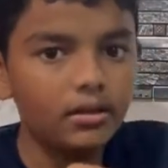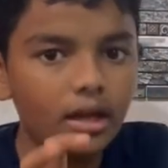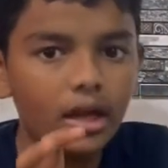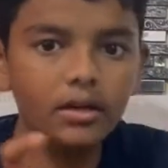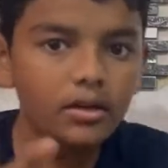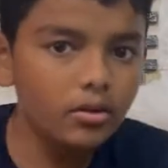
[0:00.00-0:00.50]

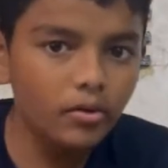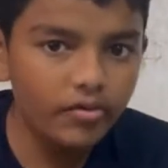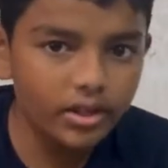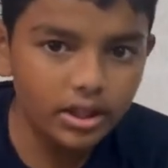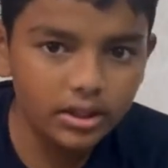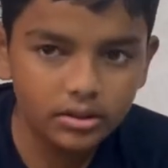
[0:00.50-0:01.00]
and you
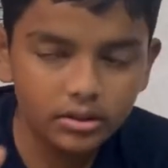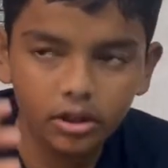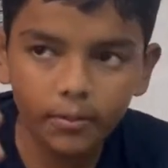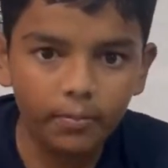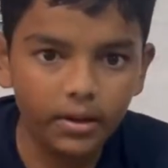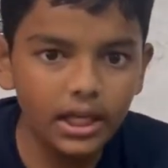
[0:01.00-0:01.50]
finish
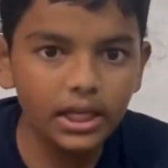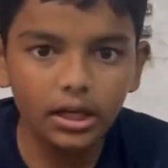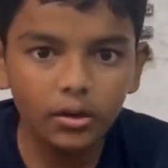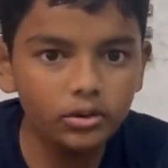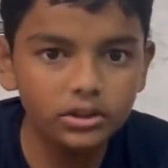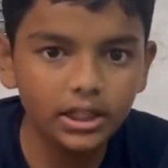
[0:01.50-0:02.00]
your playing
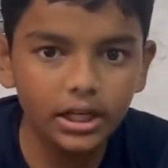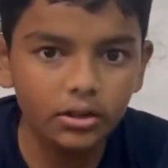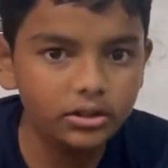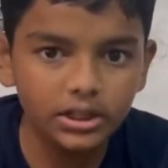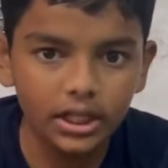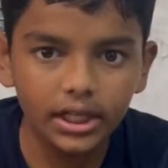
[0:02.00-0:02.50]
outside or
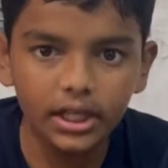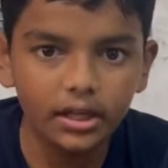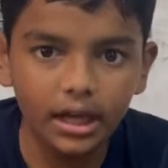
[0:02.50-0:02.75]
studying,